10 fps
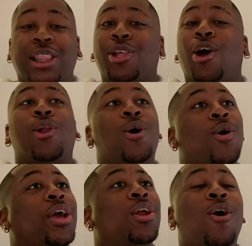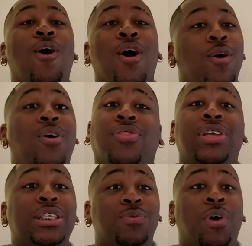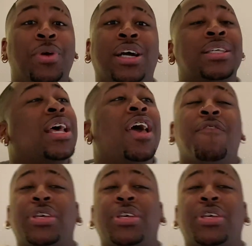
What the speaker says: thought long and hard on this one because for